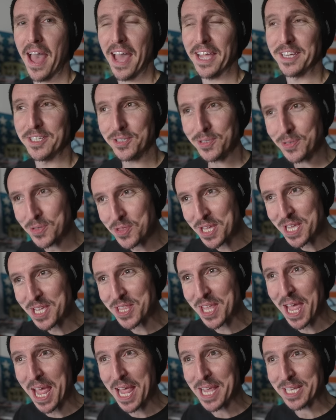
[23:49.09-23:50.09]
I do think
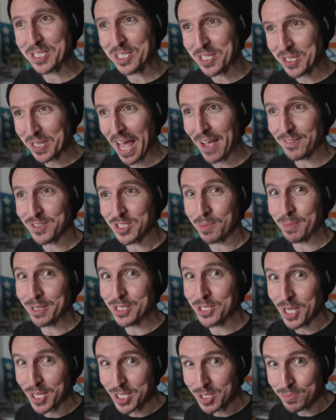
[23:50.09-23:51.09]
they still have some
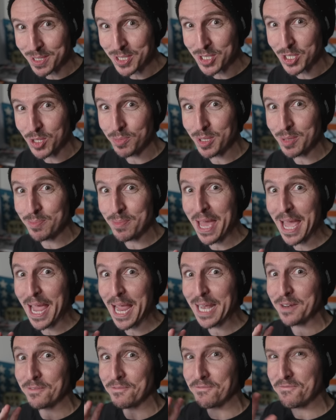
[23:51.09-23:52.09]
adjustments to be
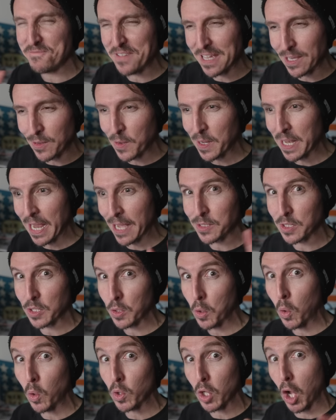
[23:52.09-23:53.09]
made in figuring out the
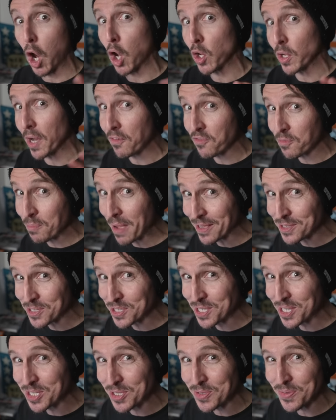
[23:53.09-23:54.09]
whole RF mount
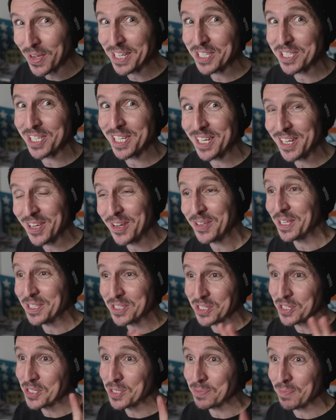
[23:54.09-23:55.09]
situation, you know, let's
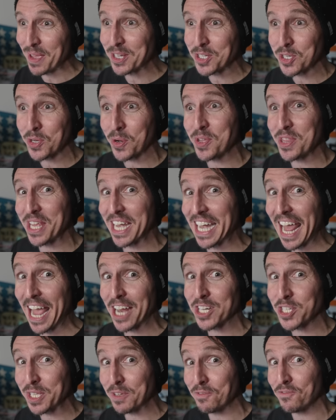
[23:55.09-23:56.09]
just make sure that it
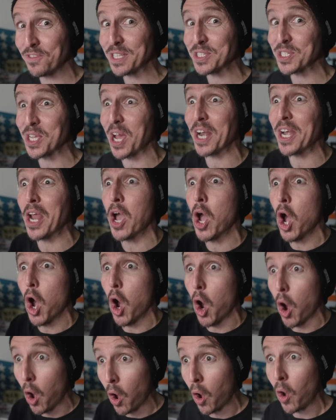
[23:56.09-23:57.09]
actually fits on
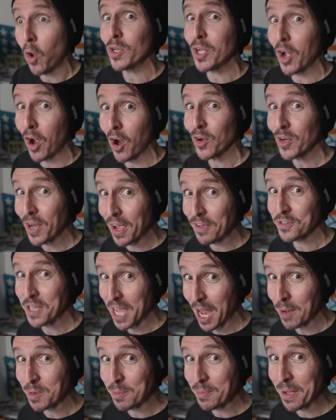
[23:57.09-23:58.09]
all RF
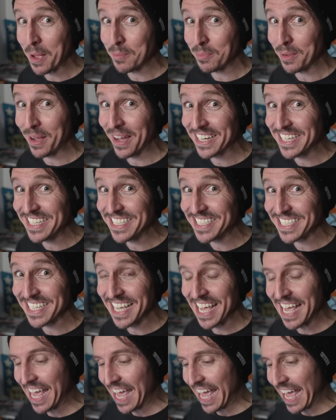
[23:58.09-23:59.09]
camera mount bodies.
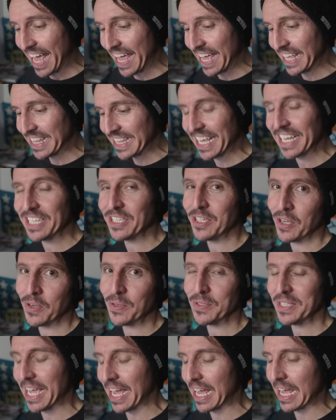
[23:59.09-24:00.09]
And then, you know,
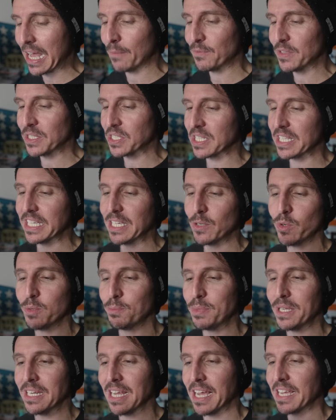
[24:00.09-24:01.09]
yeah, obviously it would
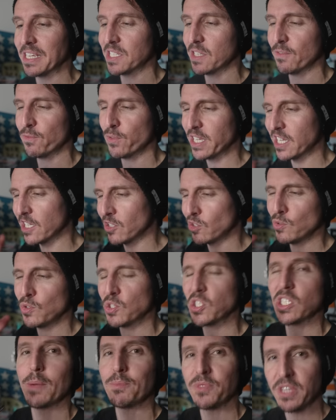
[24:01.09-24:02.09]
be nice if we could do
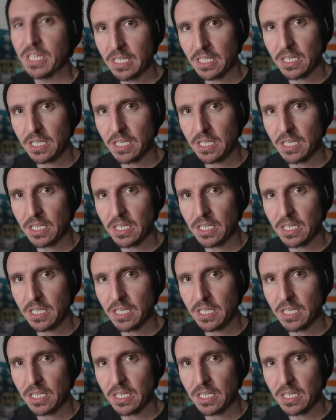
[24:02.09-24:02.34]
something